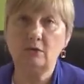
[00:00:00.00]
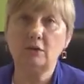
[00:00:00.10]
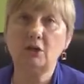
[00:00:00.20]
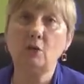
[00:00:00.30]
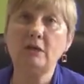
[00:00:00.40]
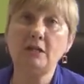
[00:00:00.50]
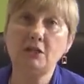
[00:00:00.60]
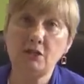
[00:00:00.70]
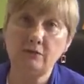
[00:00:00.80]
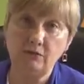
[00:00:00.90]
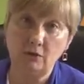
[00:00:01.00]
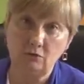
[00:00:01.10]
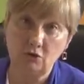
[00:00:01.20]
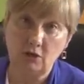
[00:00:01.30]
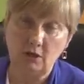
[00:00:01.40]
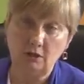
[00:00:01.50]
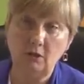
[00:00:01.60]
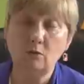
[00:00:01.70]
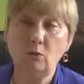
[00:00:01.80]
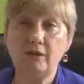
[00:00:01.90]
going into the future,
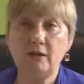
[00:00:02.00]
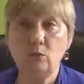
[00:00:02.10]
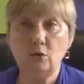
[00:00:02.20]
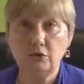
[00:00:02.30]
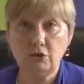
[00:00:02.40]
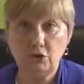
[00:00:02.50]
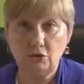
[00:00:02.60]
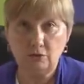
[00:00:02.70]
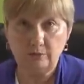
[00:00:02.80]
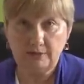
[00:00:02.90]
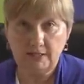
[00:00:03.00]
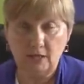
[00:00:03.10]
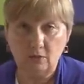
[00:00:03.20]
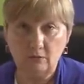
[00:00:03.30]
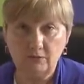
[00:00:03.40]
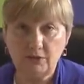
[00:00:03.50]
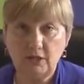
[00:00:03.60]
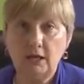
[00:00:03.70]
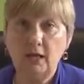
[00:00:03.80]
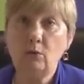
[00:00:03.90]
what they want to do themselves
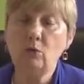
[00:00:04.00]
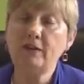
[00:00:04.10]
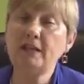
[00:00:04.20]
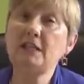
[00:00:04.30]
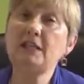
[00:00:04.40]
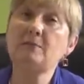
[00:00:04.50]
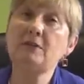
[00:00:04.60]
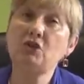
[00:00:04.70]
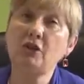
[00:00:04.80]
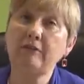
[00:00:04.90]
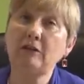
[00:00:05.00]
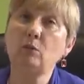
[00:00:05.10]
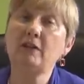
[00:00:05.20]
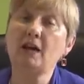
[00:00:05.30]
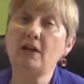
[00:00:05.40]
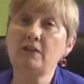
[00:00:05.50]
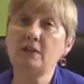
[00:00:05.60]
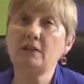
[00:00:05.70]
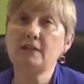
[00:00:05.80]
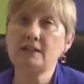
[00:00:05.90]
and what they need to be sharing with
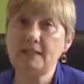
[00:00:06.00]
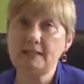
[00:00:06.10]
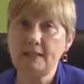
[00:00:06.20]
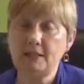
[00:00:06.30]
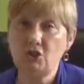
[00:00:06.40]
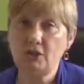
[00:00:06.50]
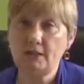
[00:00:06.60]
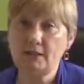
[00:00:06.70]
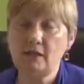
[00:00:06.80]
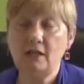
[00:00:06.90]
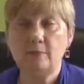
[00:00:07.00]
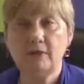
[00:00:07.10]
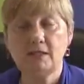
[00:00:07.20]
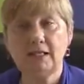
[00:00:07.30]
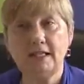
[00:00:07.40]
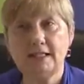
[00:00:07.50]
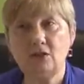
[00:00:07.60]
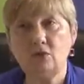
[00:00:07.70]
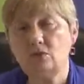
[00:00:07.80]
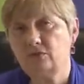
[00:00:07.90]
other CCGs. Because let's
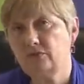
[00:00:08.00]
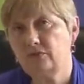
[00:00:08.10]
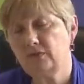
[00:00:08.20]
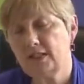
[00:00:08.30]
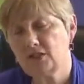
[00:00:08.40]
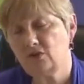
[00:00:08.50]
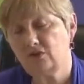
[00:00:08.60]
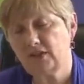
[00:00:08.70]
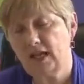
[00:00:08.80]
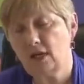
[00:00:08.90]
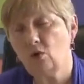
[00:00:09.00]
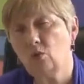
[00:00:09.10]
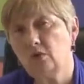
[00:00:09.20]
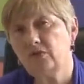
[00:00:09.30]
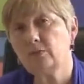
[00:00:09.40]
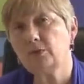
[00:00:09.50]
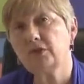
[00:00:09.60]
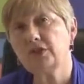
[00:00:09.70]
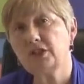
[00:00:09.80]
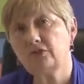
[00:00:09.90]
not all, let's not forget all of them are
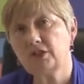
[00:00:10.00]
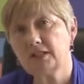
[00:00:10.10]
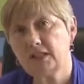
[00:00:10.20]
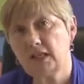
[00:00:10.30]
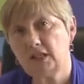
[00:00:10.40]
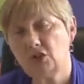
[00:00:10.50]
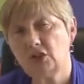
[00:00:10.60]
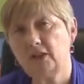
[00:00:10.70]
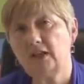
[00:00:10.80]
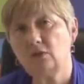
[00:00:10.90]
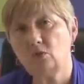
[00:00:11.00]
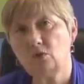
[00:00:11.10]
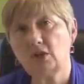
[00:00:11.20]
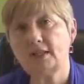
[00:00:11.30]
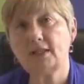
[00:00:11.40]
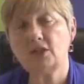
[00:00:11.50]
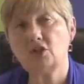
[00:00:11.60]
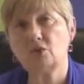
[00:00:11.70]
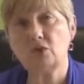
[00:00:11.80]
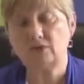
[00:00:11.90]
at a different stage in their
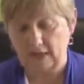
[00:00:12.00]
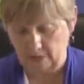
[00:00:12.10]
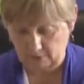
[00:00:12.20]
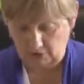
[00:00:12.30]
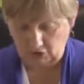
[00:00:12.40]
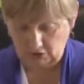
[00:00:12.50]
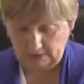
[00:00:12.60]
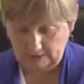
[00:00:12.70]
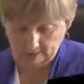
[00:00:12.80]
organisational development